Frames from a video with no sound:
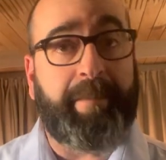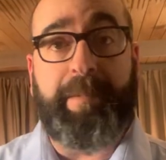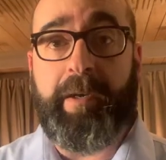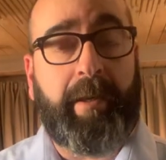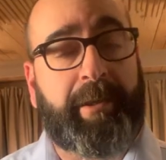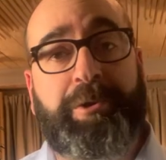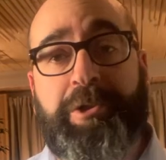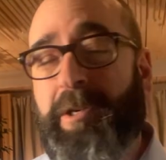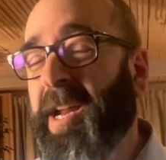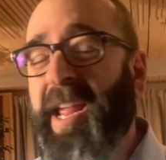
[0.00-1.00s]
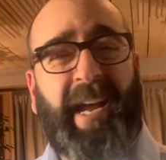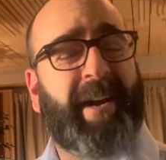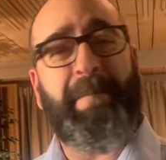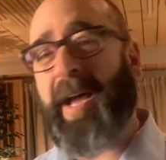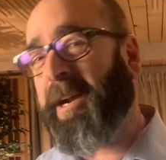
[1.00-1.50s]
I'm not an electrician and
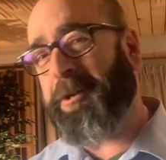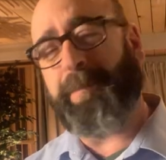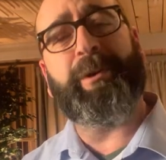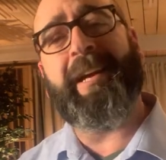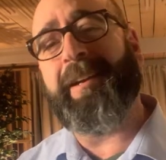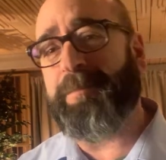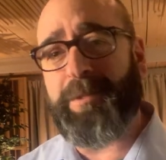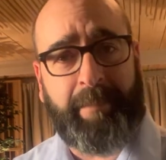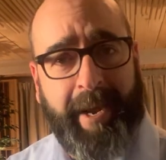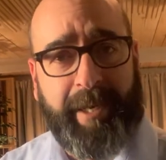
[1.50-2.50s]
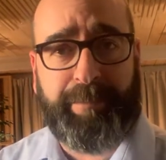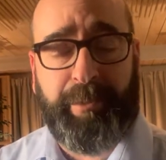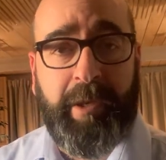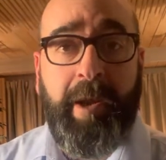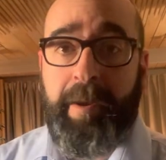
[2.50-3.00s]
I'm not going to pretend I'm some expert